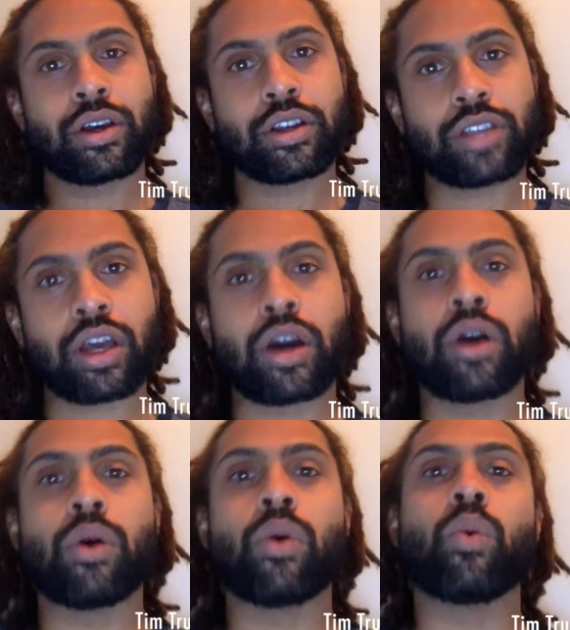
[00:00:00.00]
Because, like,
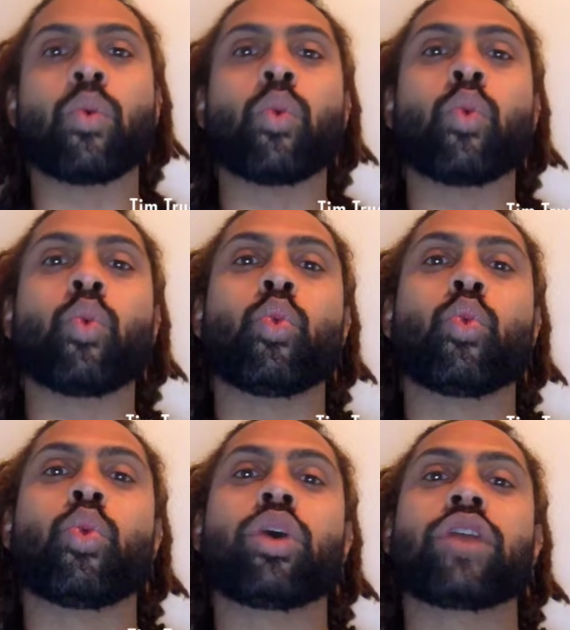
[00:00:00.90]

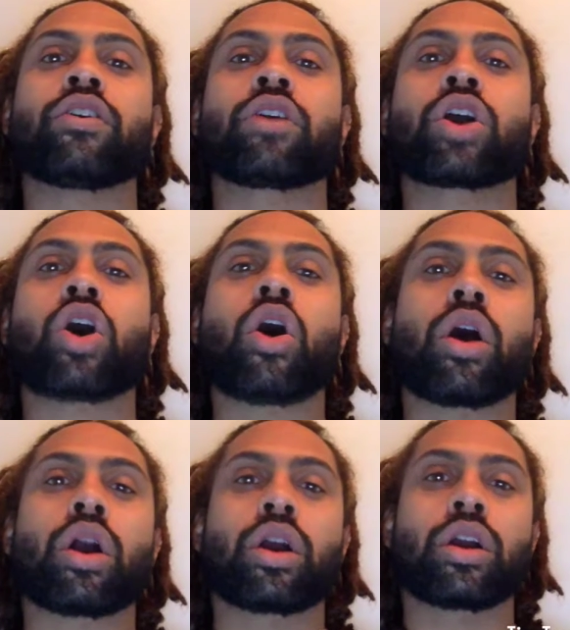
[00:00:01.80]
if you're a
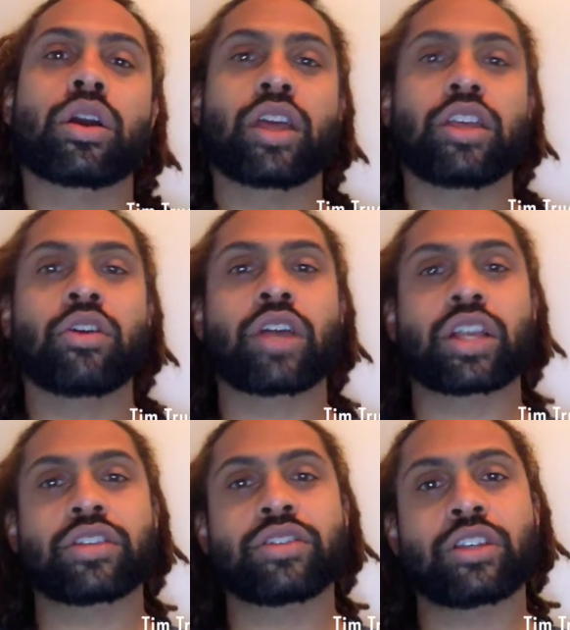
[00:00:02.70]
car and you're like
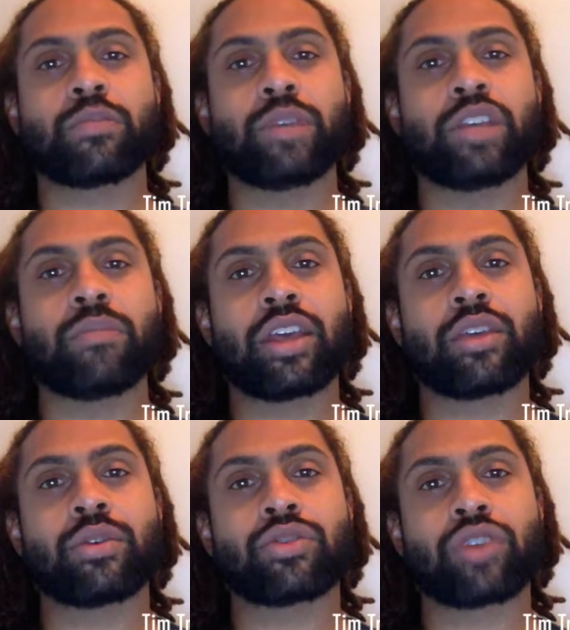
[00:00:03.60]
a 6-speed
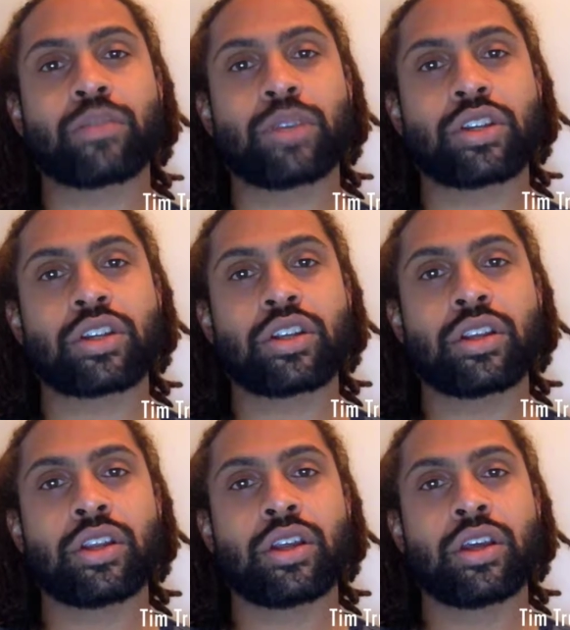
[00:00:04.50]
manual
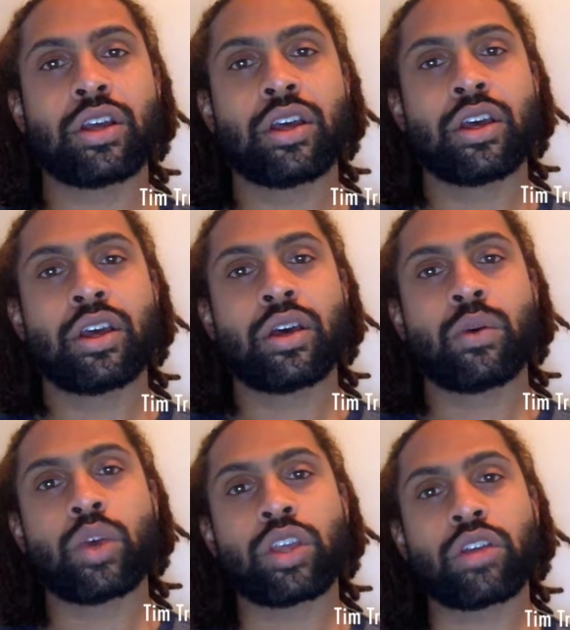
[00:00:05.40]
transmission,
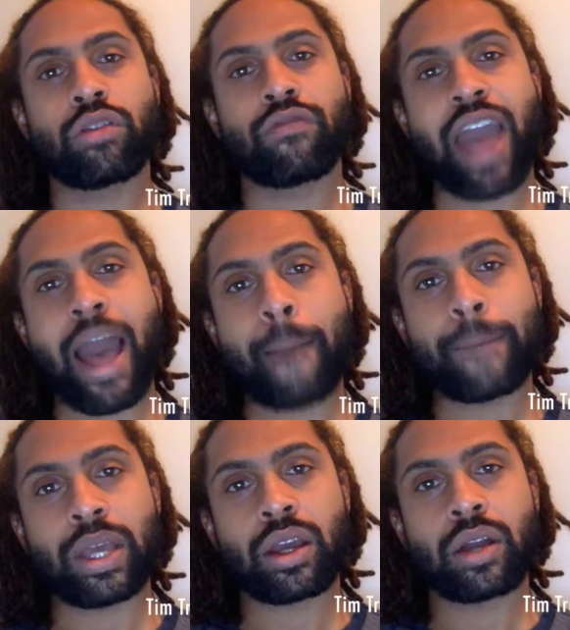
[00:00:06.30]
when you're
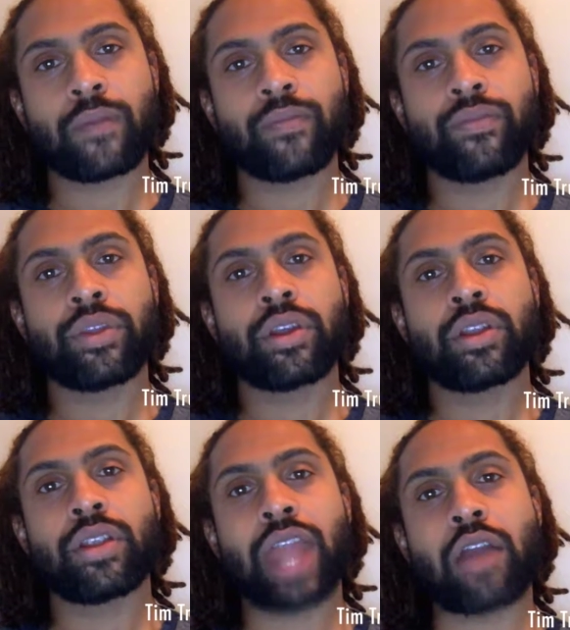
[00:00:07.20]
fapping,
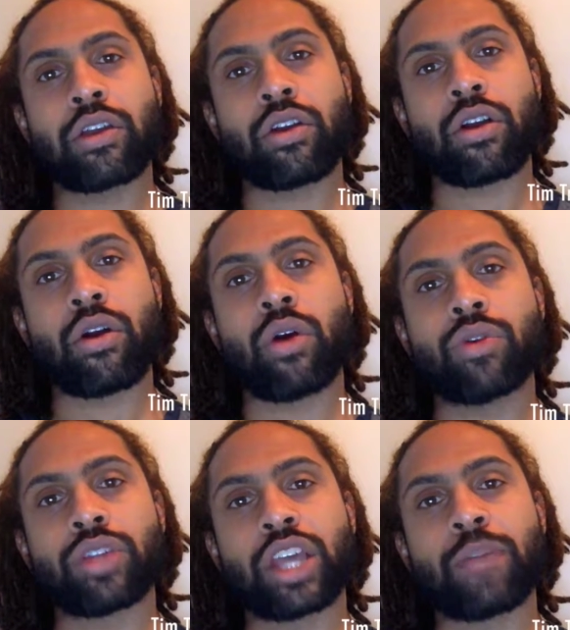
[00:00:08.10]
now you're
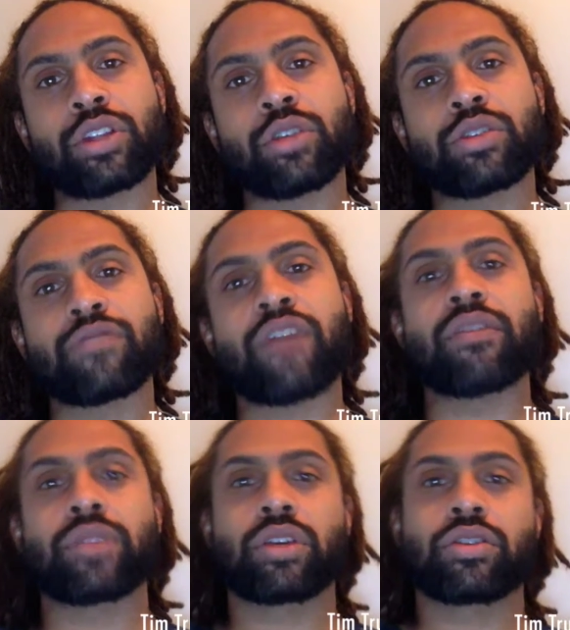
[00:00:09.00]
only able to use
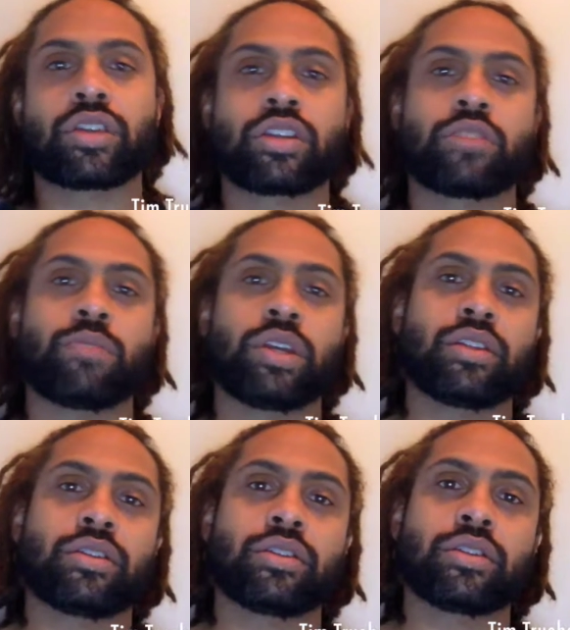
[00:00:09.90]
5 of your 6
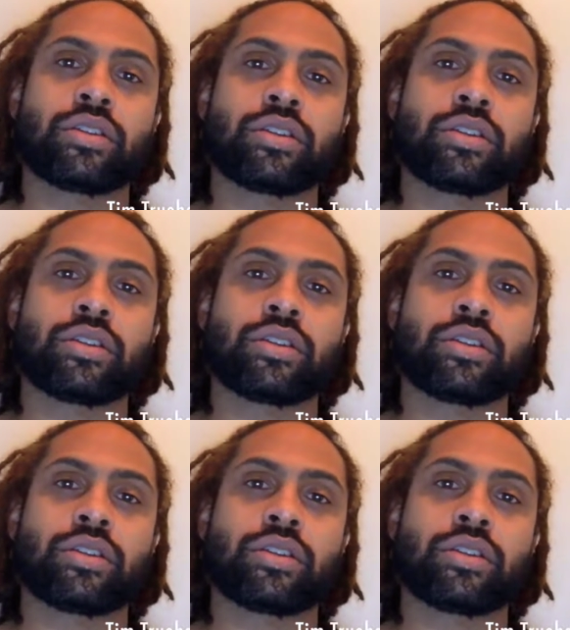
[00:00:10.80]
speeds.